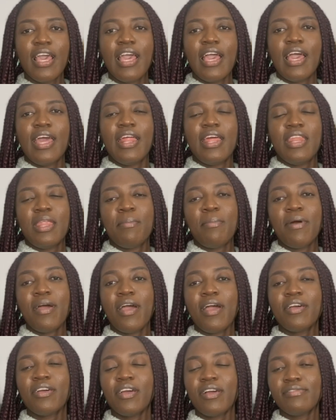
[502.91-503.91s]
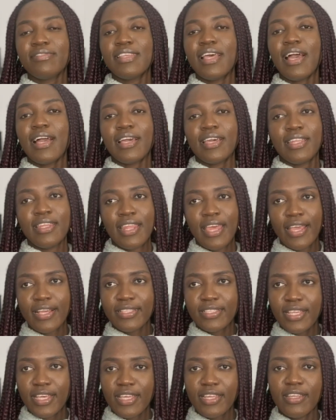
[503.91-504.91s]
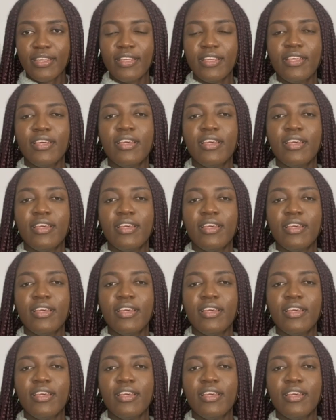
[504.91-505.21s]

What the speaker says: and then the paragraphs are connected.